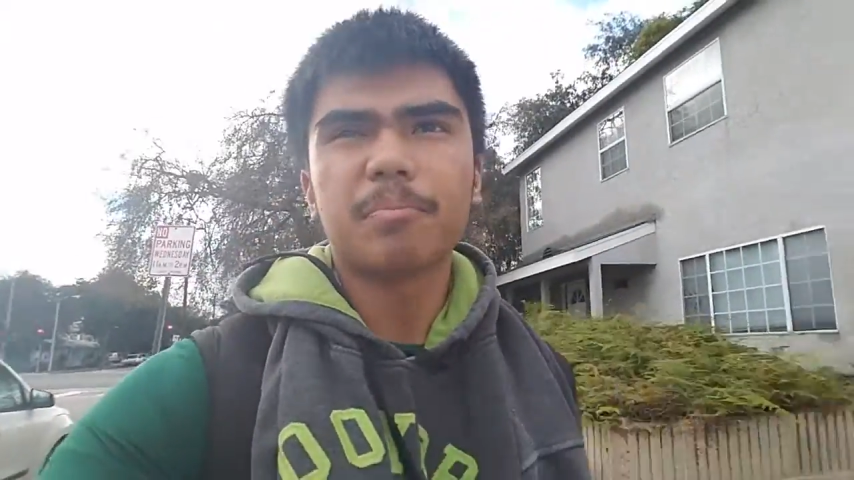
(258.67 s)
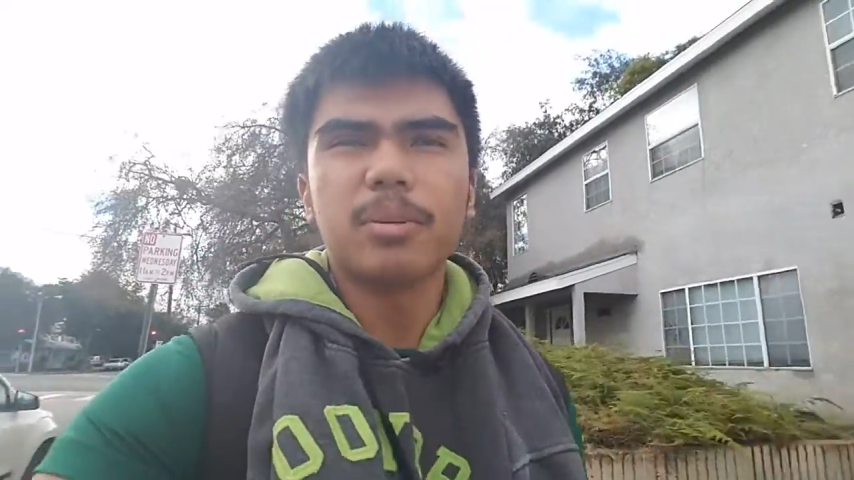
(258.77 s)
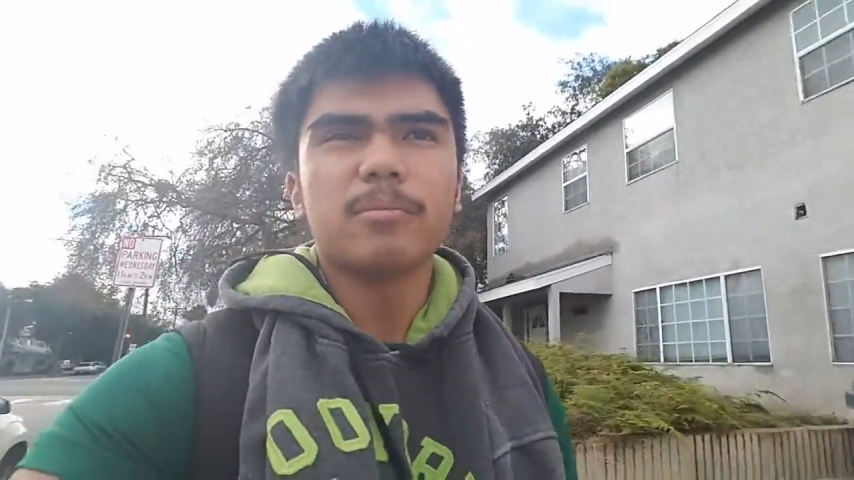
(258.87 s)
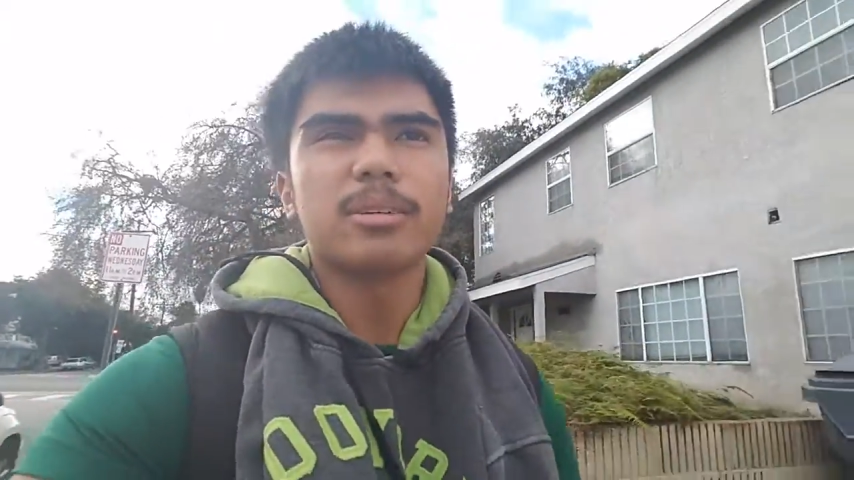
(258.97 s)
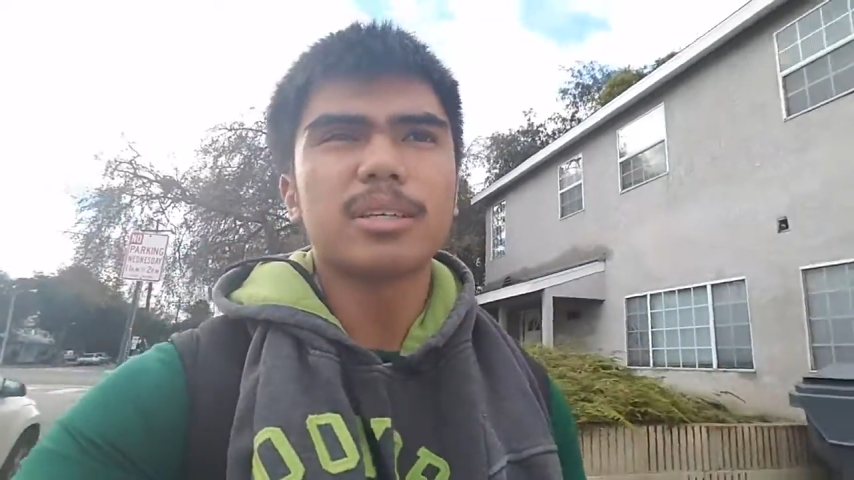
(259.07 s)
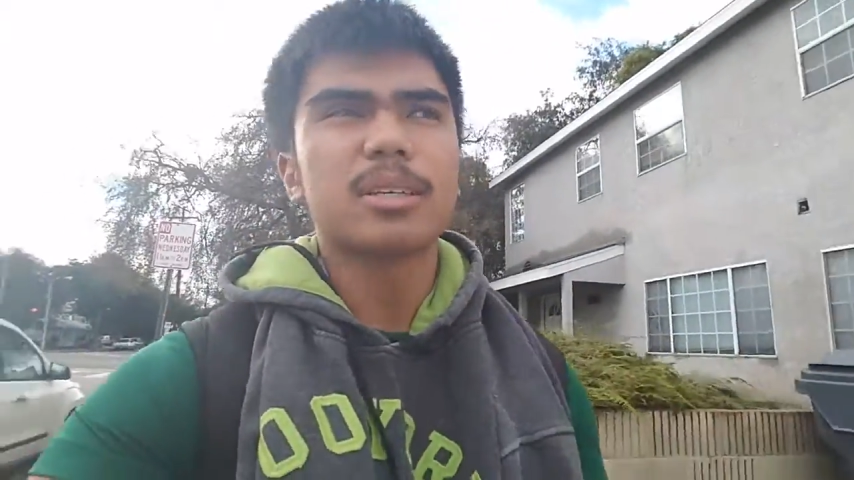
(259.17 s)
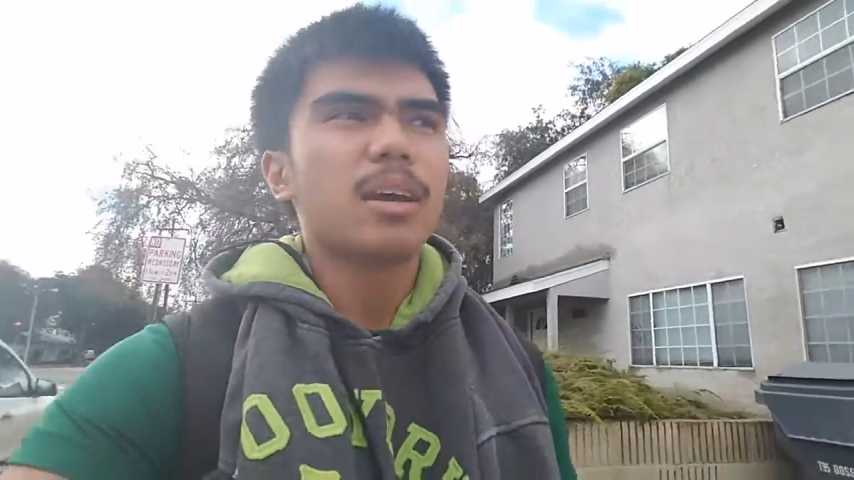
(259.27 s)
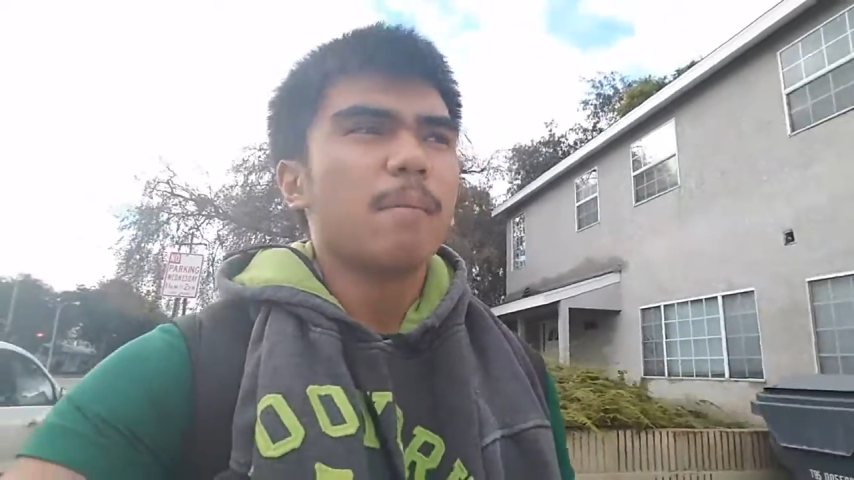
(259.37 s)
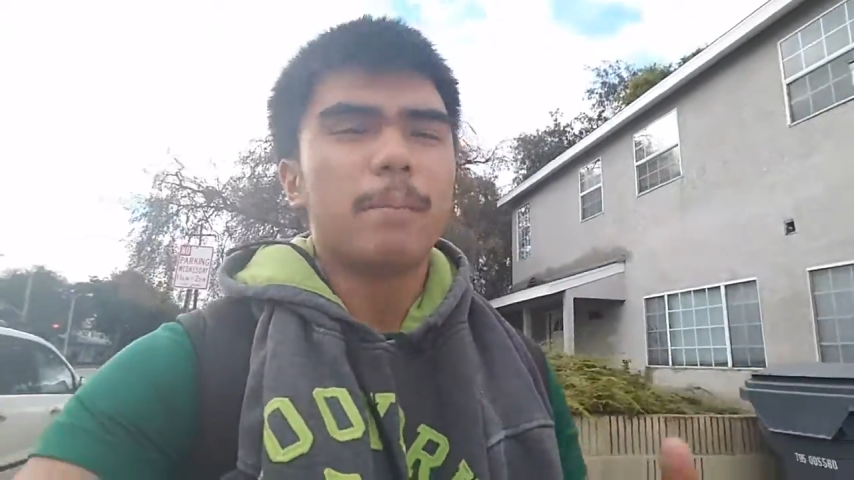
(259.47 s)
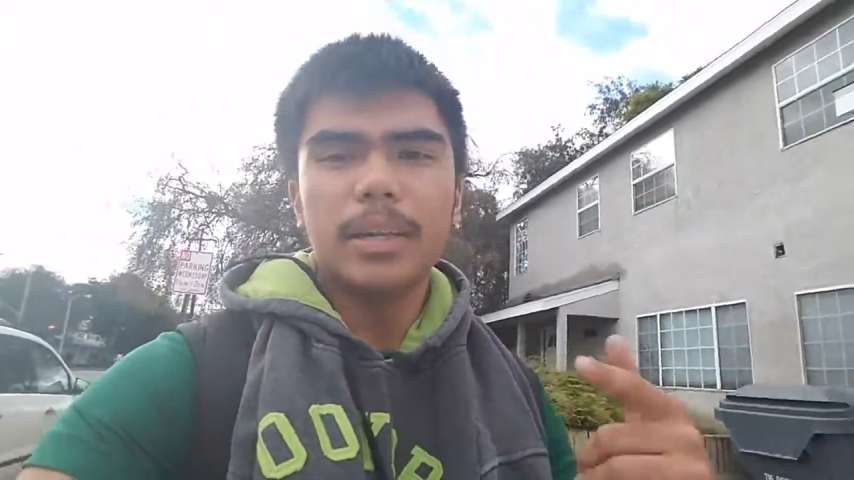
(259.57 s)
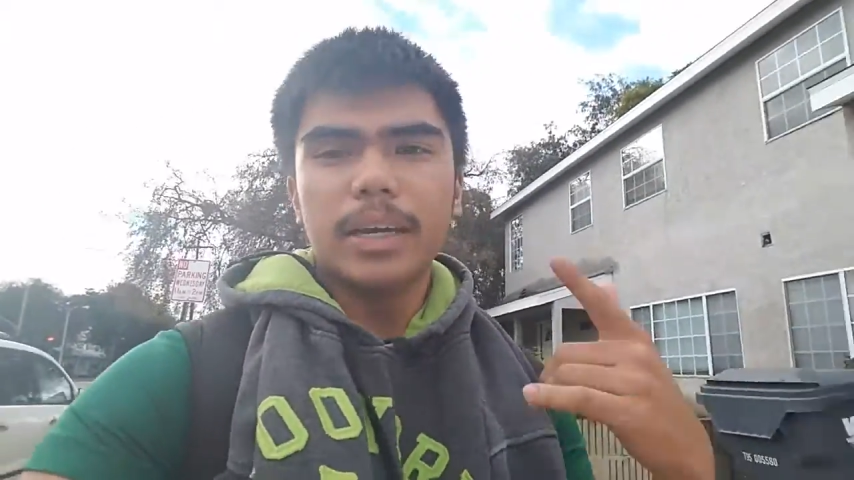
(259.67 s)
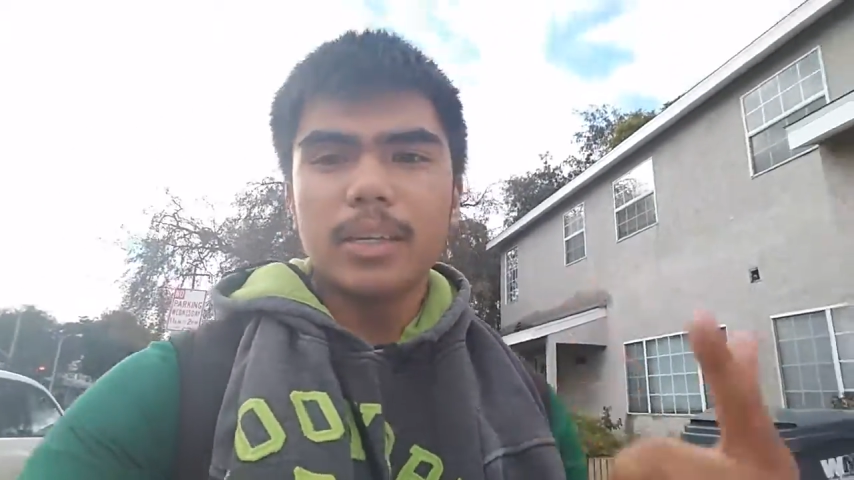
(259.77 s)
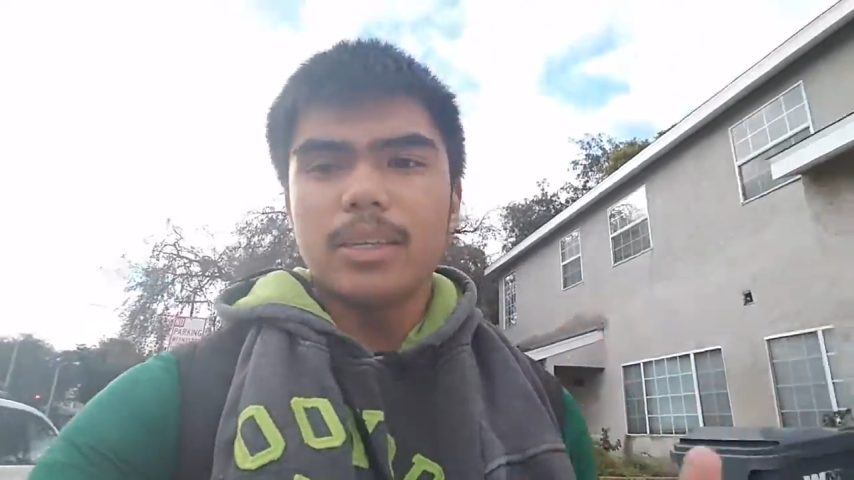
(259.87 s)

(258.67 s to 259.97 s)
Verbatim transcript: Pretty much, my dad